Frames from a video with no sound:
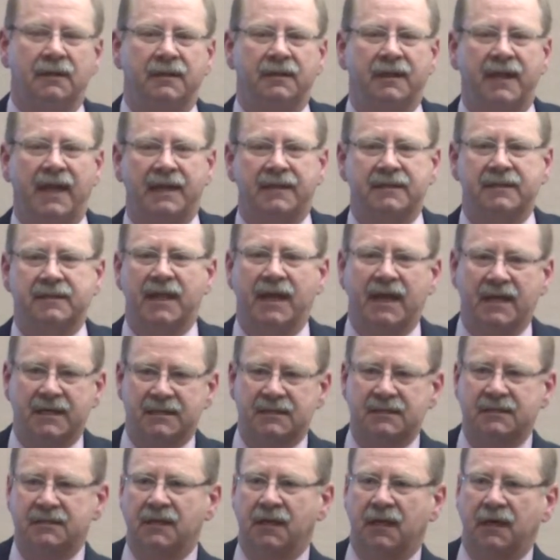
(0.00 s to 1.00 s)
that
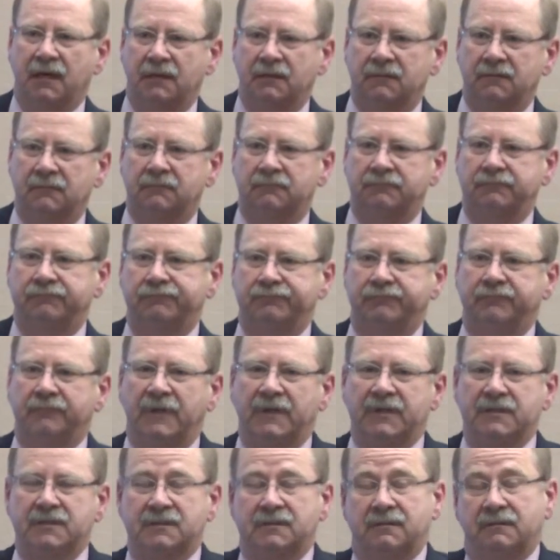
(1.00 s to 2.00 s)
test done?
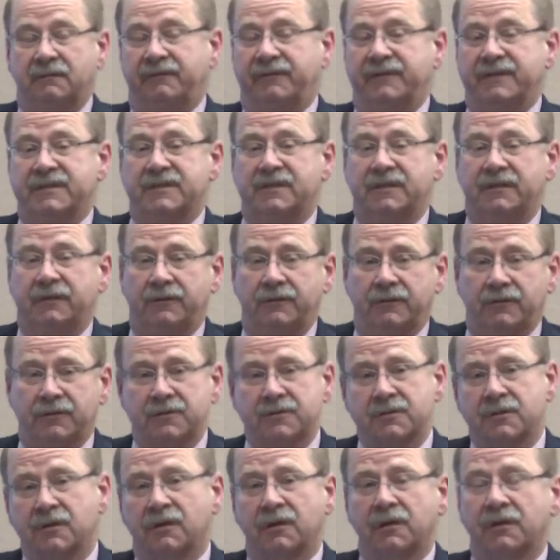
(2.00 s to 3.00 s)
Is the visiting
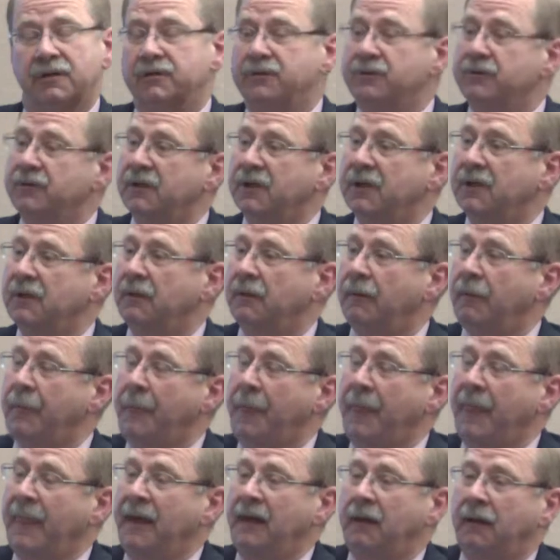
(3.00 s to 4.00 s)
nurse going to do it?
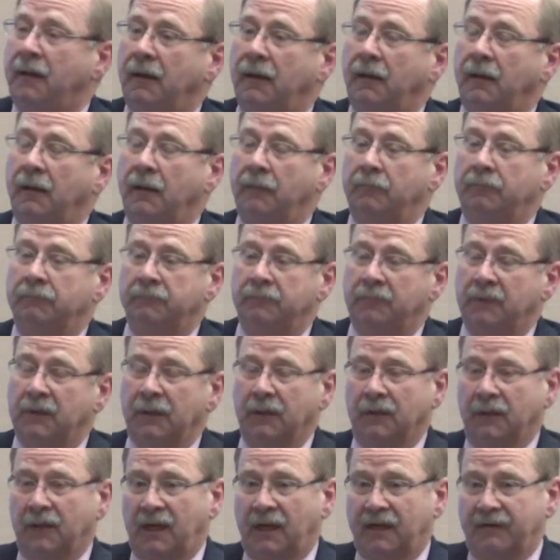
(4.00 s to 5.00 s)

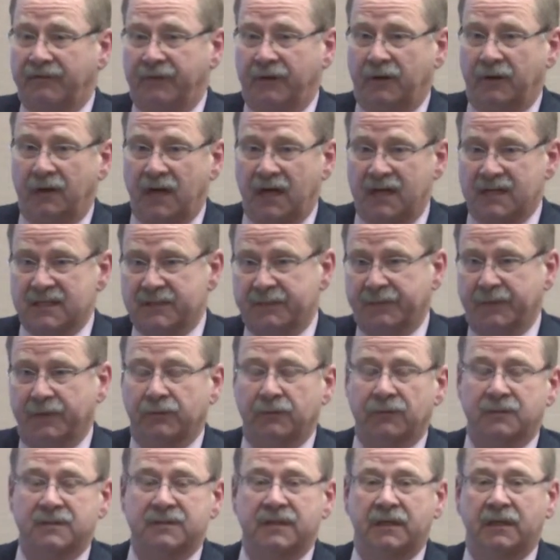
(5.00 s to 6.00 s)
A lot of our
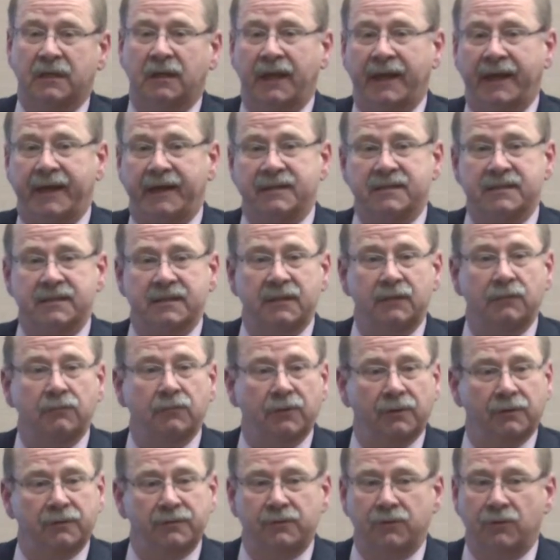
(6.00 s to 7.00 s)
hospitals in Lansing
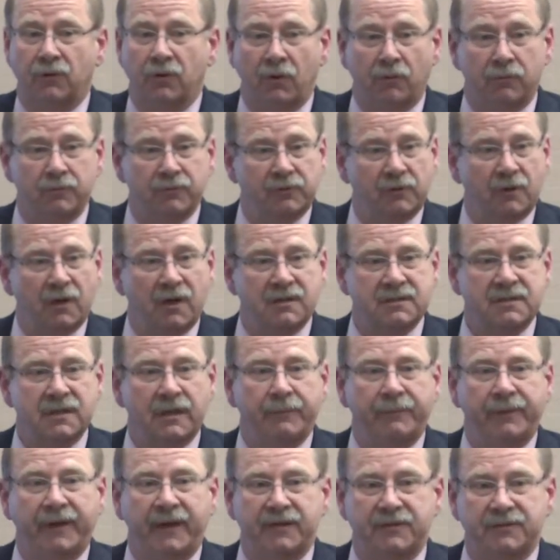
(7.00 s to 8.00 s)
will do home draws
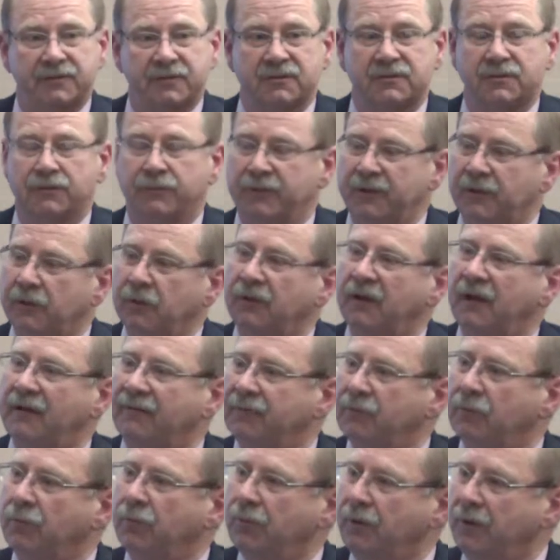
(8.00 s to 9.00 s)
on patients, so we don't
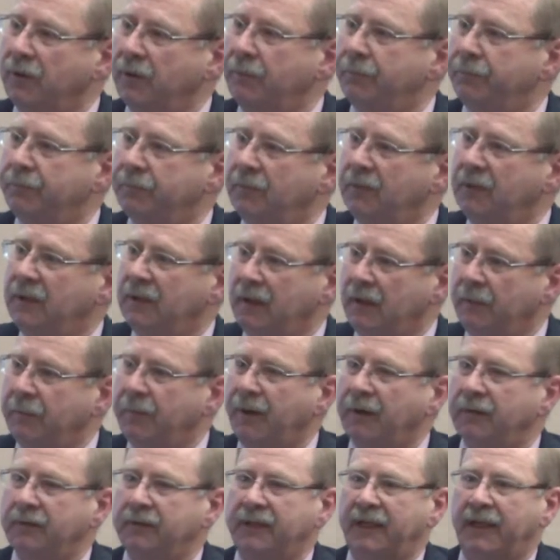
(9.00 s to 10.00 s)
have to worry
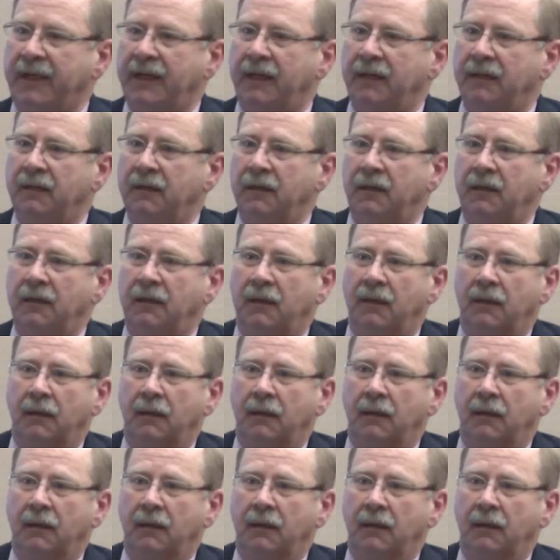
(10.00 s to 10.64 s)
about that.